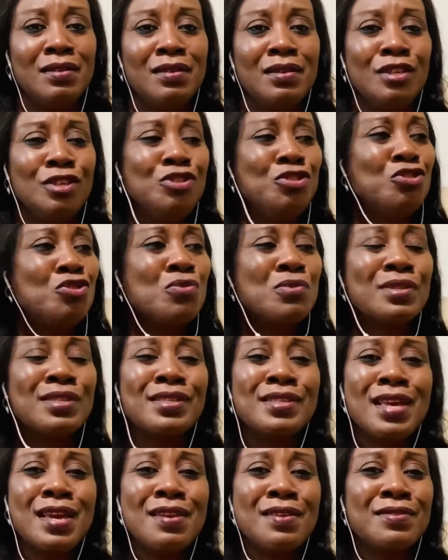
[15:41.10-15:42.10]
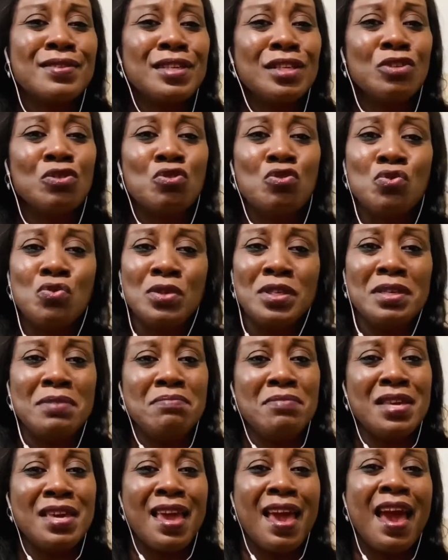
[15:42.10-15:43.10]
you don't see anything good in
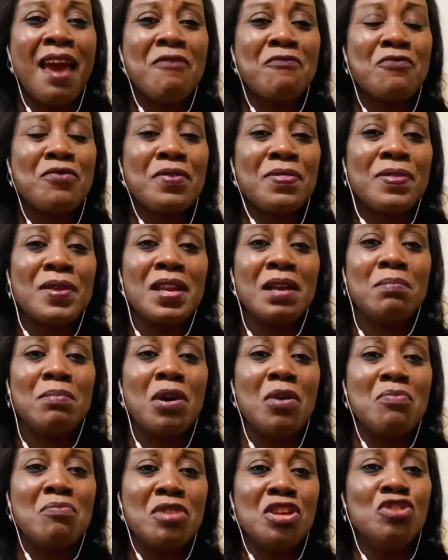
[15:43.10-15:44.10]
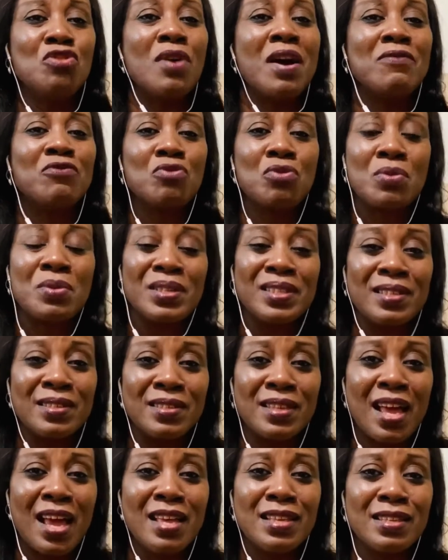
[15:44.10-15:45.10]
me, everything about me, you have to
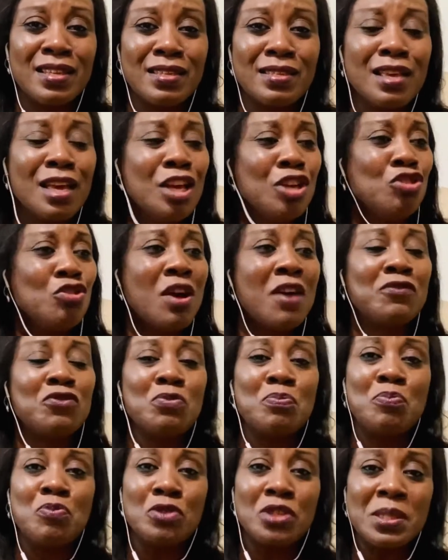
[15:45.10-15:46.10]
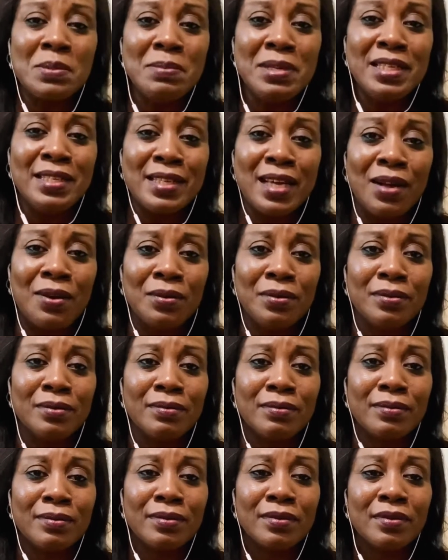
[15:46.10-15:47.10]
criticize it, you have to put me down,
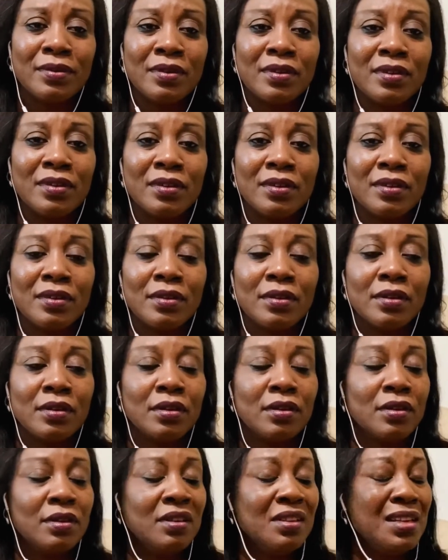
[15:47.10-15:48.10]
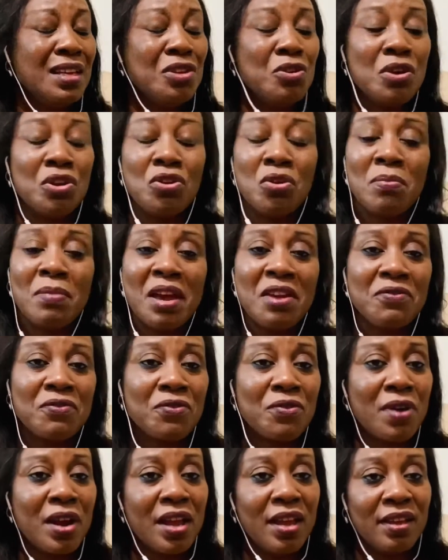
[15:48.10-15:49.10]
then you're not my
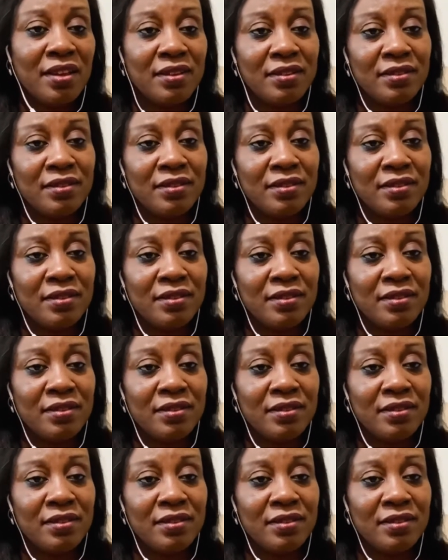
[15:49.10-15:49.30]
friend.